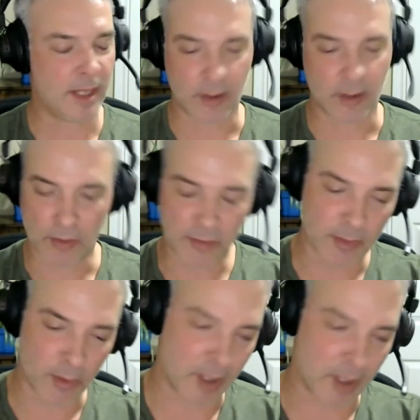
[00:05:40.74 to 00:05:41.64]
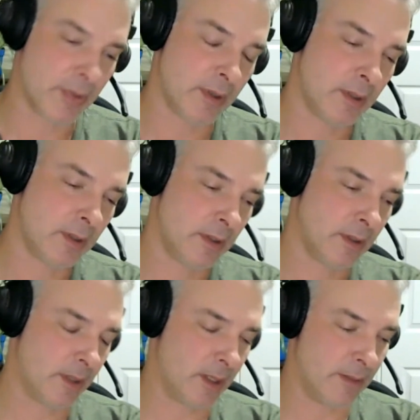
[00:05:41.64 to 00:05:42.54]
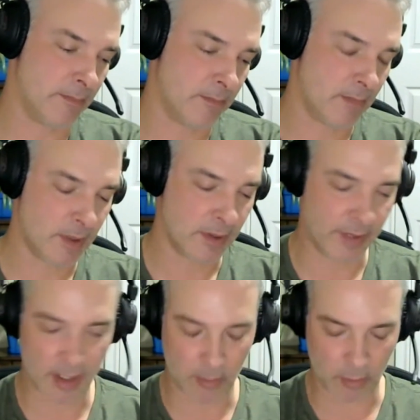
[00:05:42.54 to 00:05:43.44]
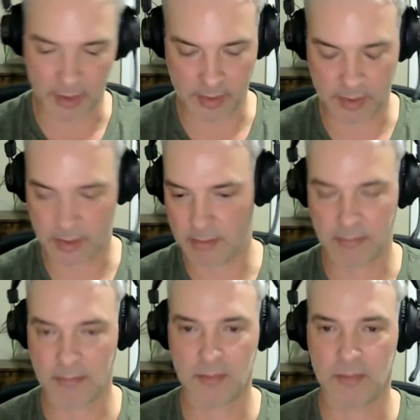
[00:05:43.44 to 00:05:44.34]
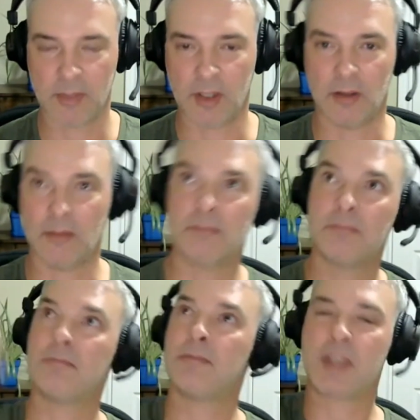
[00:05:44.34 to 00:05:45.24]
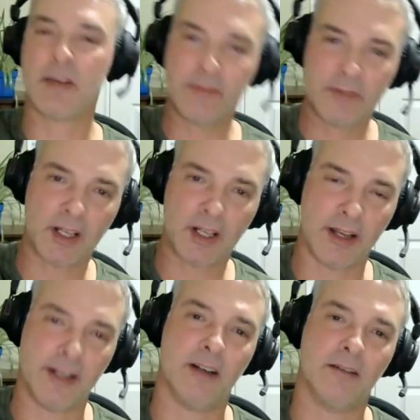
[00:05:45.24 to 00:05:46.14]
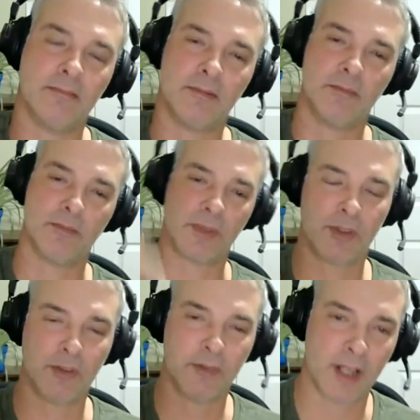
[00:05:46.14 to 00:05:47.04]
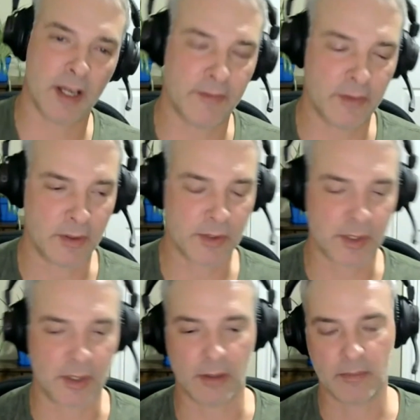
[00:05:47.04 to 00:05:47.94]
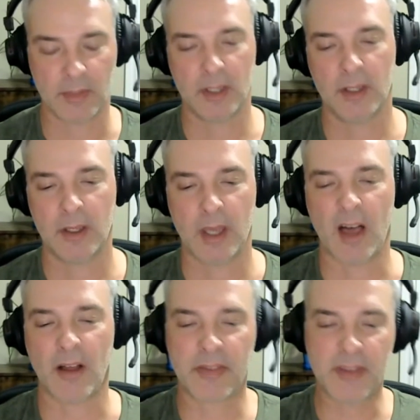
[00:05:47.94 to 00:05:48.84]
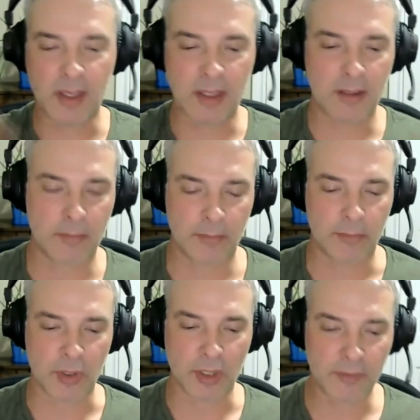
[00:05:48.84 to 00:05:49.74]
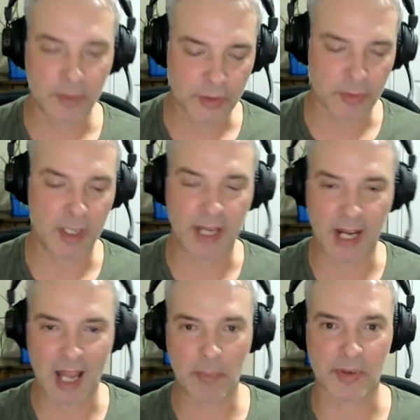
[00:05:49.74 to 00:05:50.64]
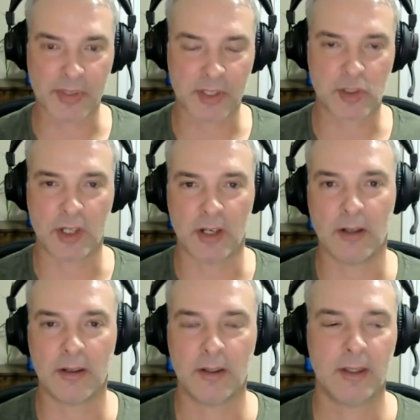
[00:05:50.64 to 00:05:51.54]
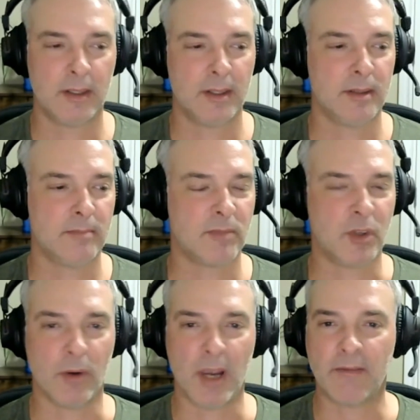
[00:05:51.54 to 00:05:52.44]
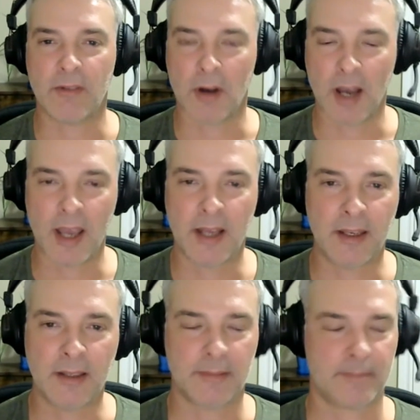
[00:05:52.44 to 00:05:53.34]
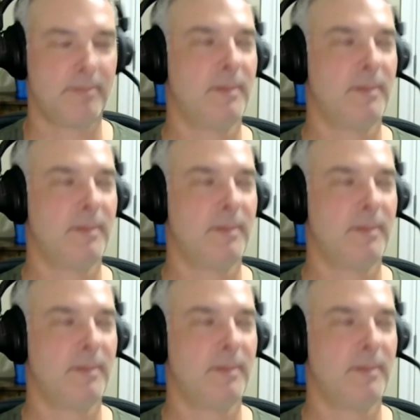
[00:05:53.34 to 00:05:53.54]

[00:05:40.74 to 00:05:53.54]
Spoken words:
that I grew from a whip that was, 7 feet high now. It was 2 feet high a few years ago. Healthy, beautiful tree. Got apples this year. Great variety.